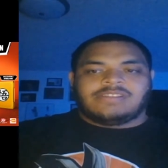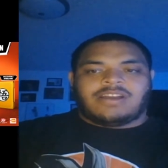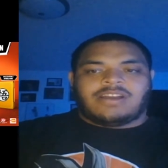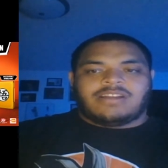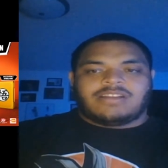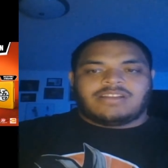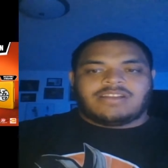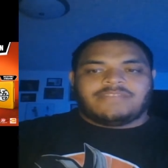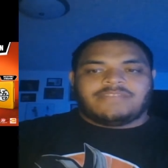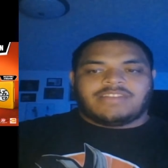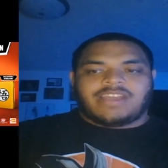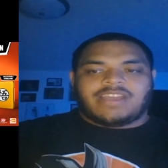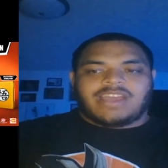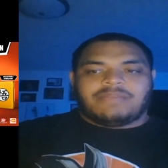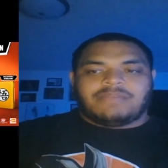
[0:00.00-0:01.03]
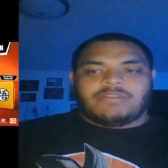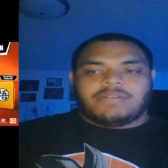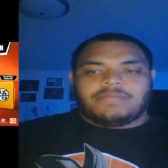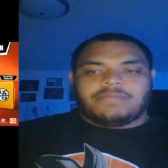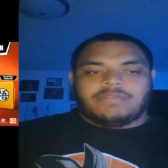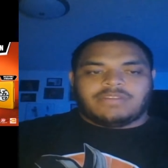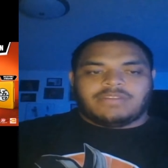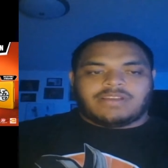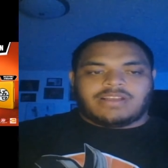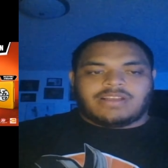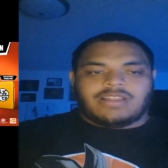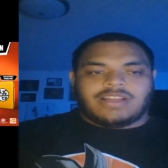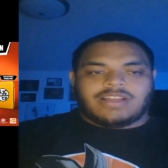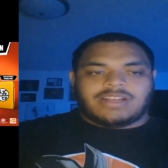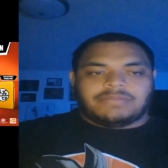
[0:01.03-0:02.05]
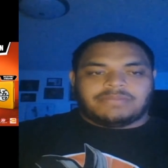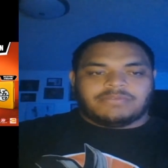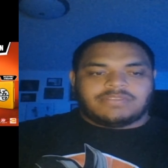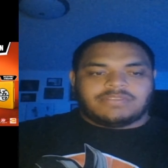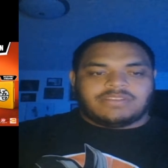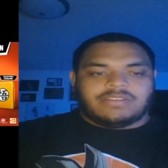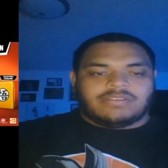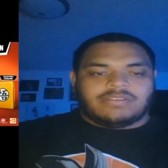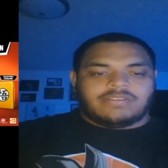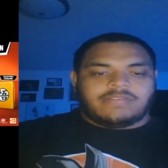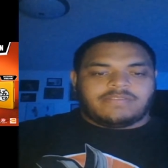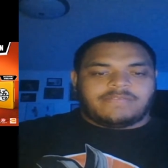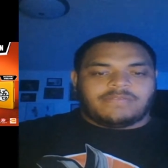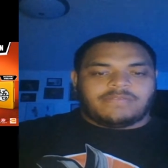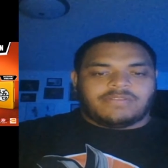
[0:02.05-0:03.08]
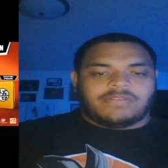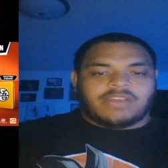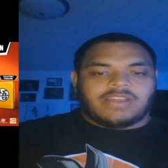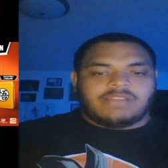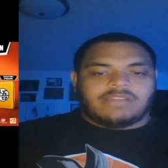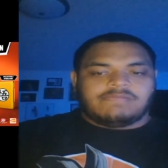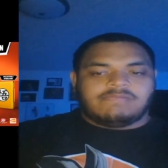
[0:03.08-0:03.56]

Hardcover game art book, collectible still, full game.